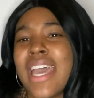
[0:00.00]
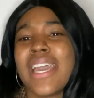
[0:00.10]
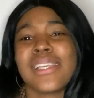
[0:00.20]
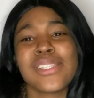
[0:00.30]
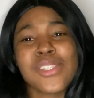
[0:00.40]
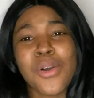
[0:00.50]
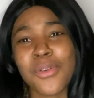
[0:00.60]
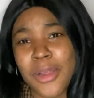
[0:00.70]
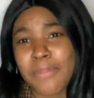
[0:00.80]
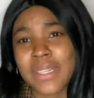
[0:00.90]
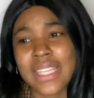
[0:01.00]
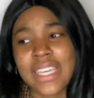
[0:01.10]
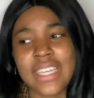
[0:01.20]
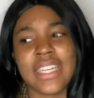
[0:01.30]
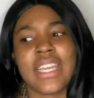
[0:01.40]
is so
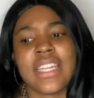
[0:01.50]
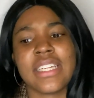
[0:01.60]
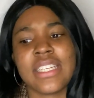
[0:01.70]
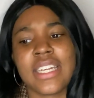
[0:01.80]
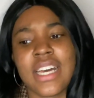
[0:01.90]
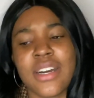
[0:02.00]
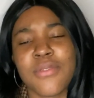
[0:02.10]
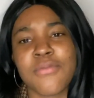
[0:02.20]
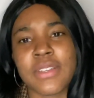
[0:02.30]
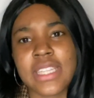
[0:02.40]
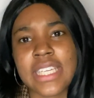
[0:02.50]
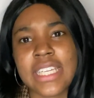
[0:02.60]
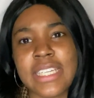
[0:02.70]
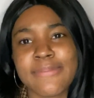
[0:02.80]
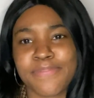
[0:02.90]
crippling and really